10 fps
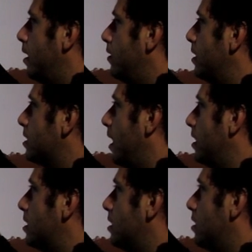In this
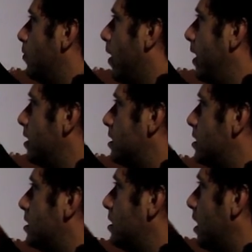case, the radius is
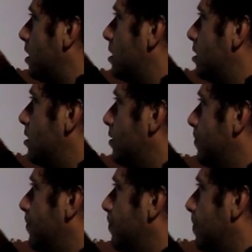6,
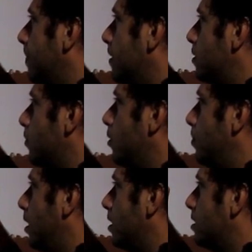so we're going
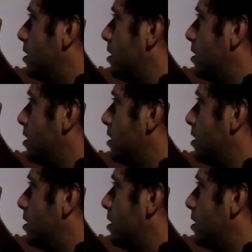to plug